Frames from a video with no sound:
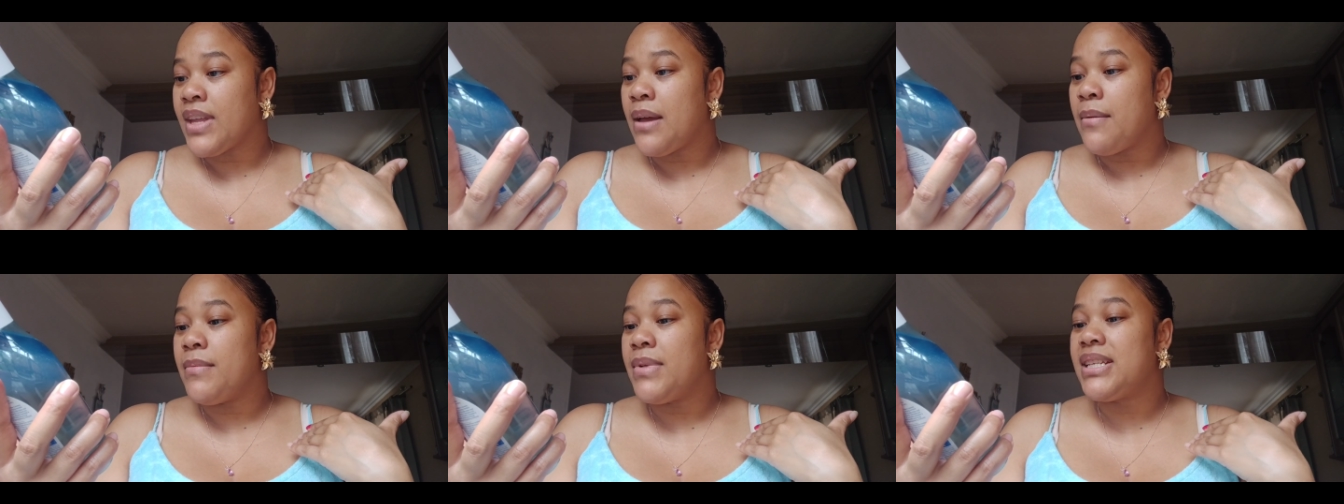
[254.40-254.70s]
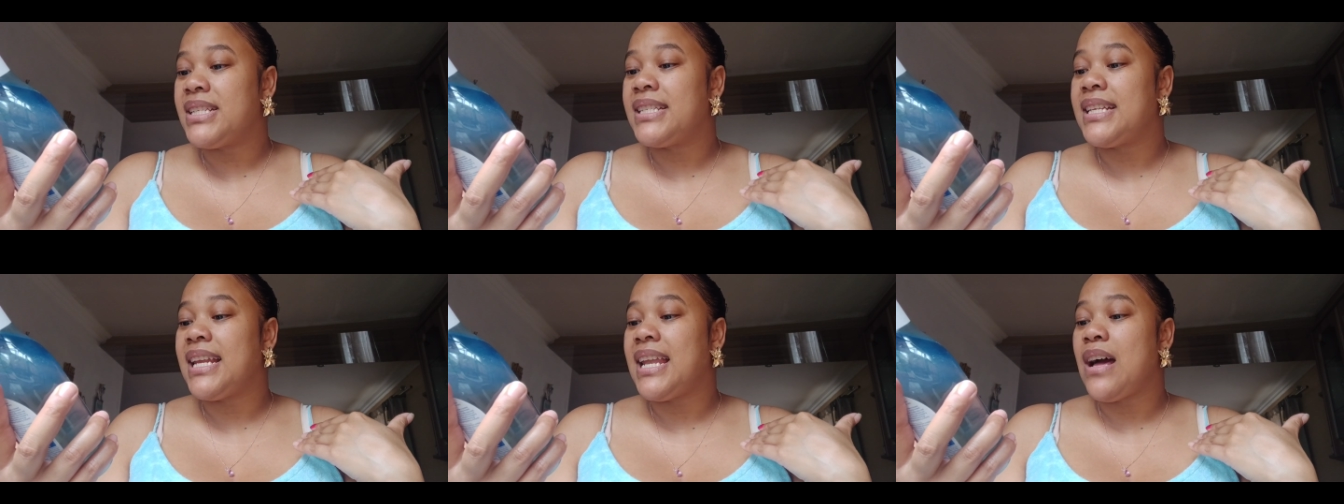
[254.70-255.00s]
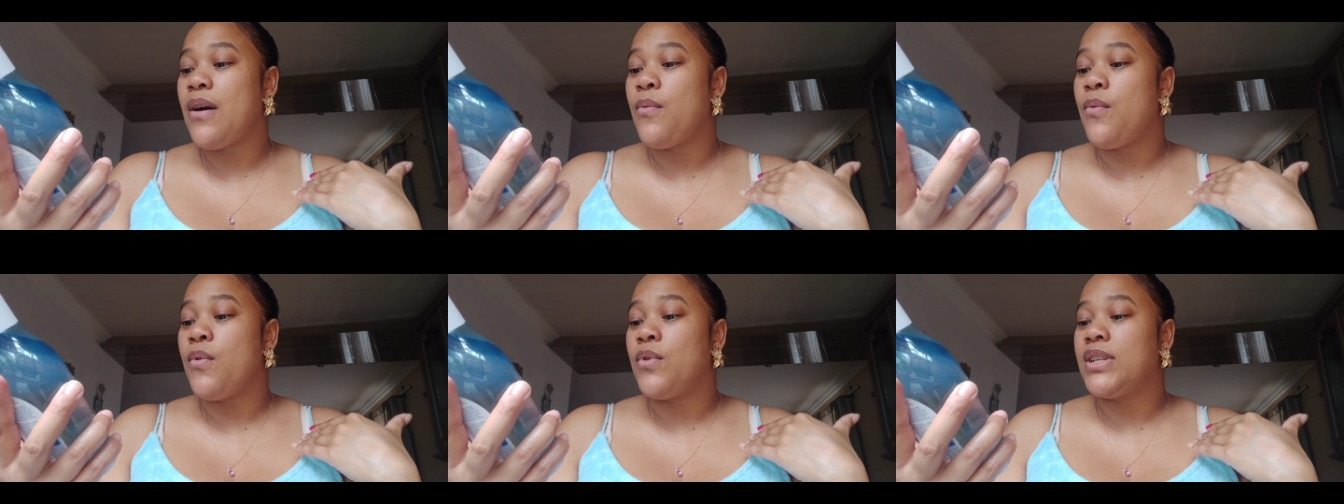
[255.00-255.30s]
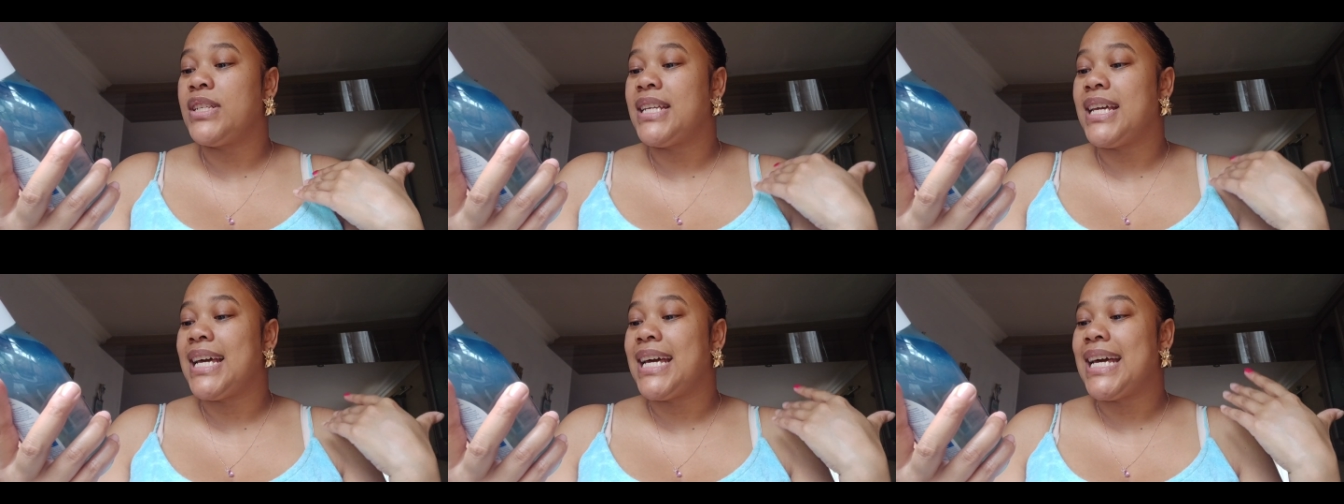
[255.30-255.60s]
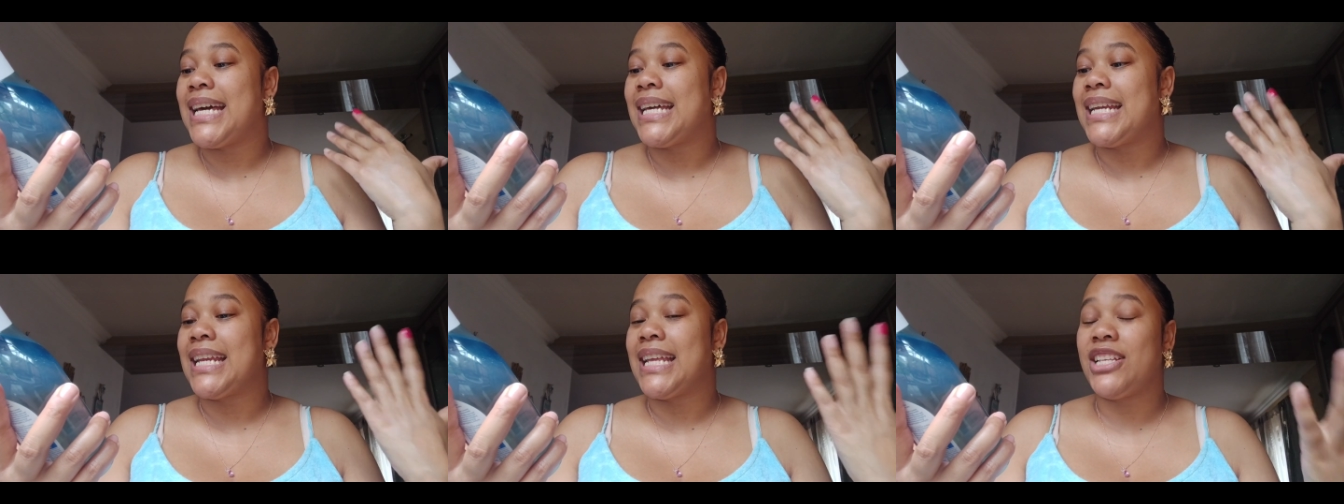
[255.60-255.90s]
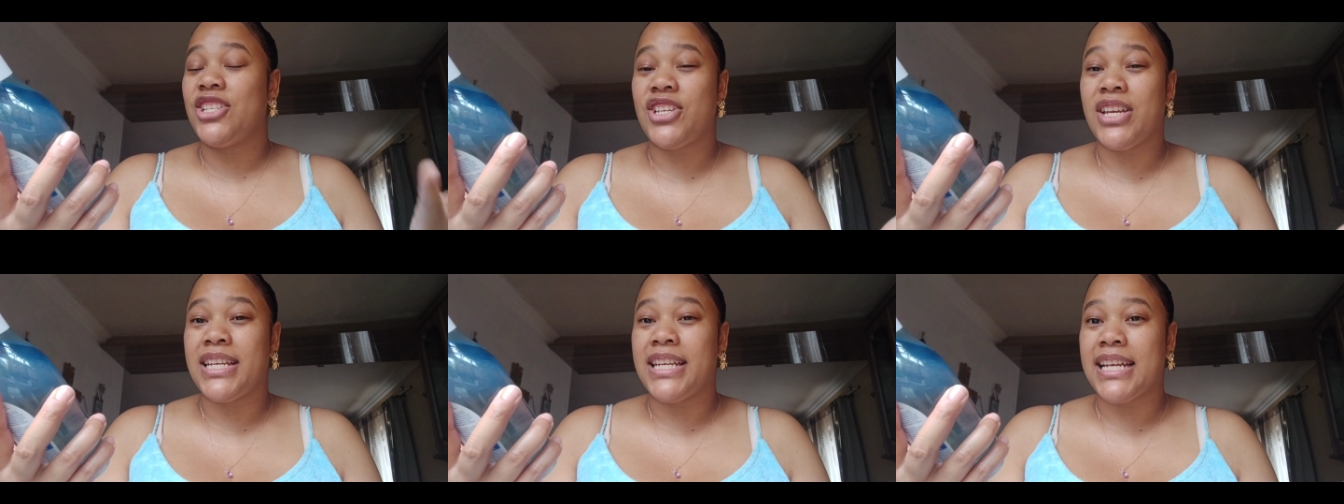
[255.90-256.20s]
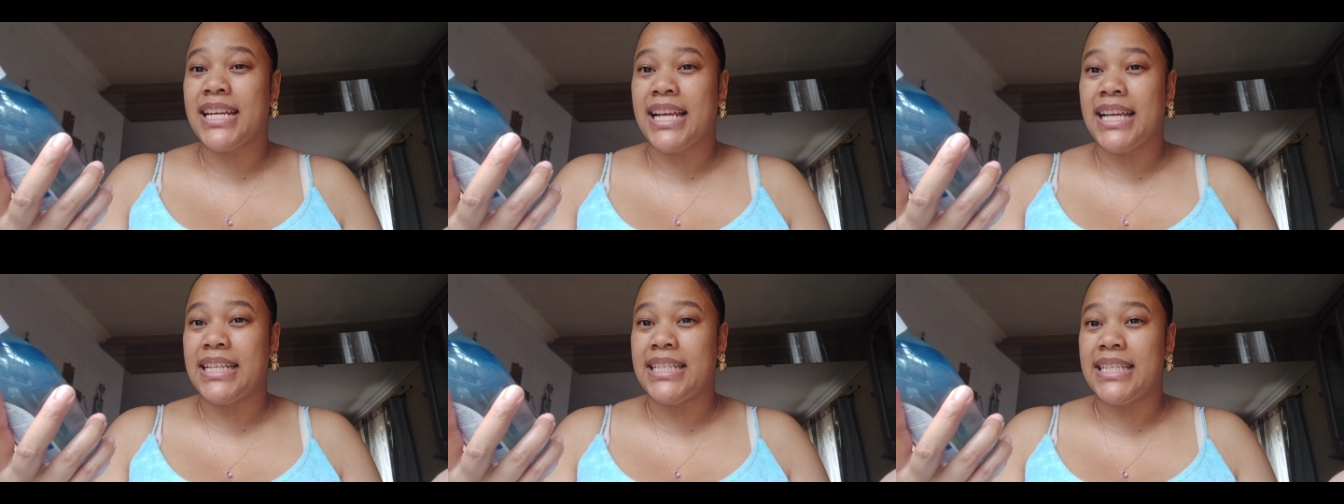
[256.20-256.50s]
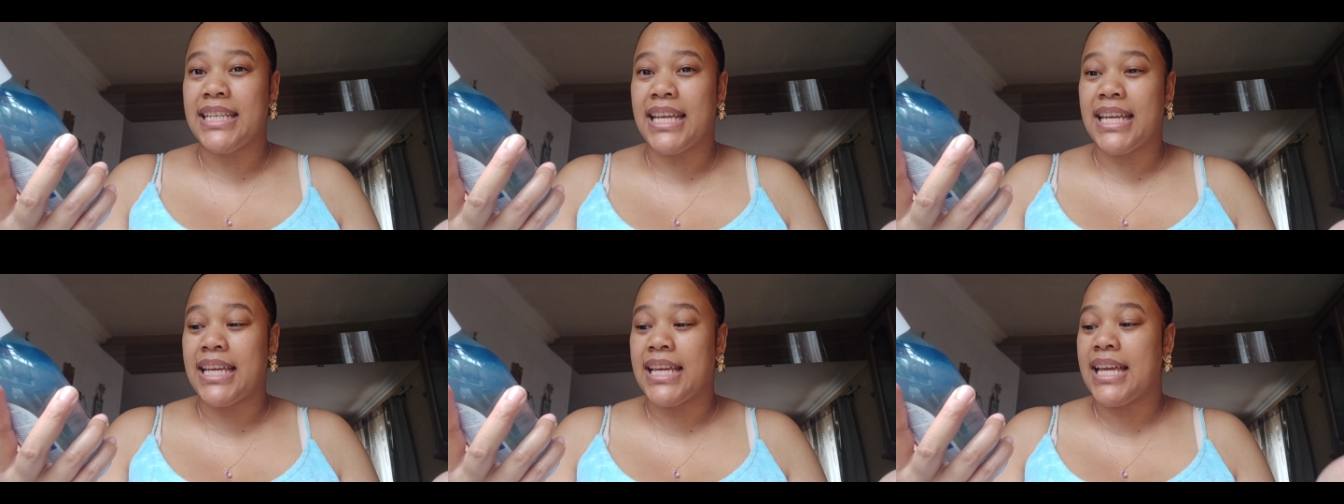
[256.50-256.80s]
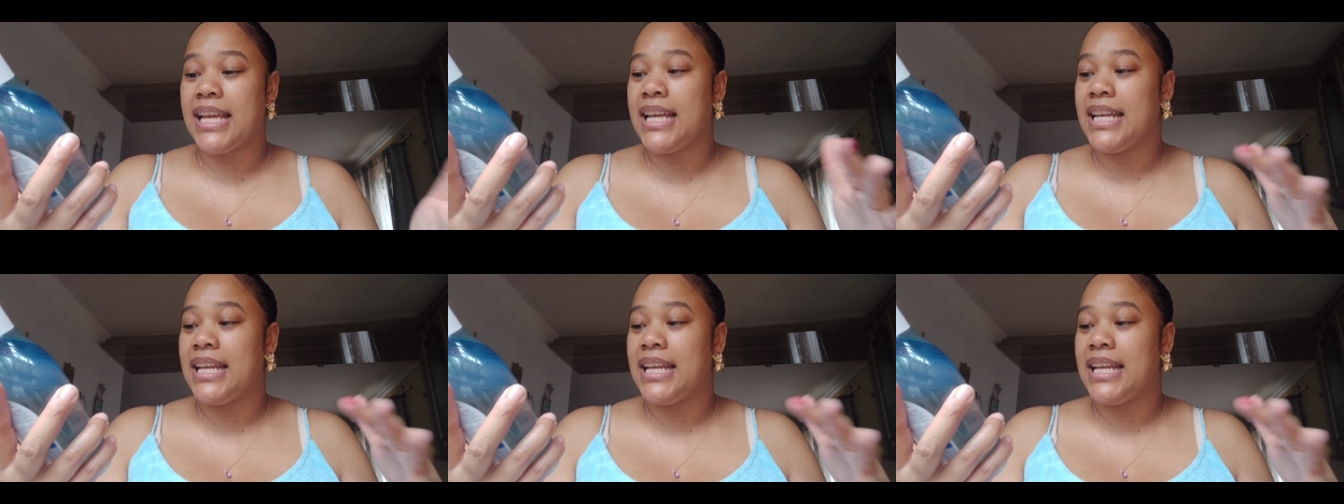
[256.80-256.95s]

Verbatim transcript: Micellar water regenerating.